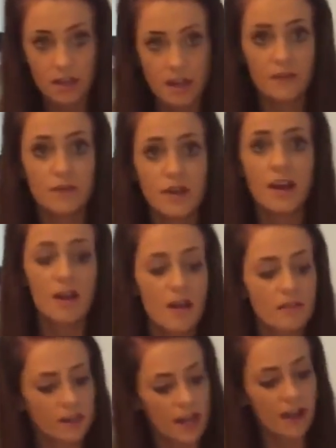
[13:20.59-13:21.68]
If you,
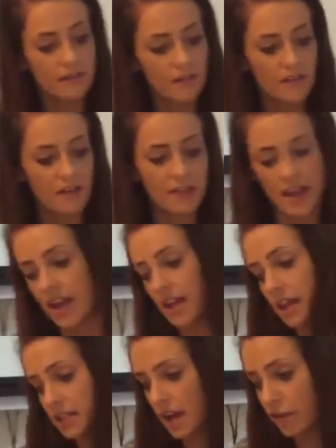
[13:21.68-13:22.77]
right, you have a feather here
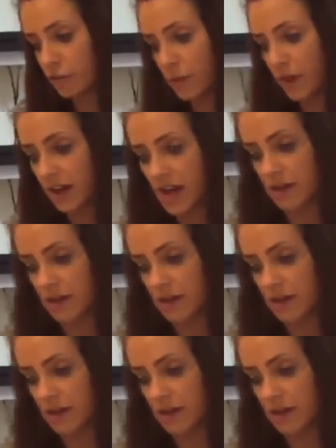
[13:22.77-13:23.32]
and you have a brick here.